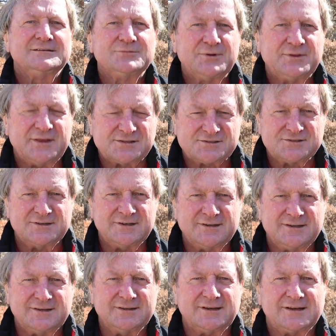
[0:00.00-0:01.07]
with
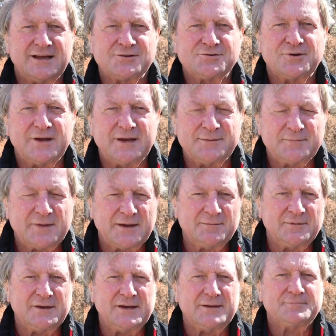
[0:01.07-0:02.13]
Essendon and the country game
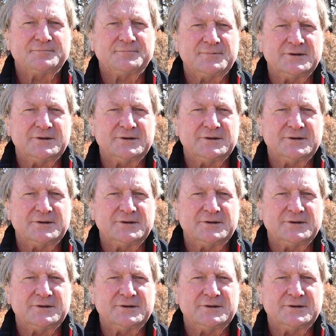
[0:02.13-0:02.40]
coming up,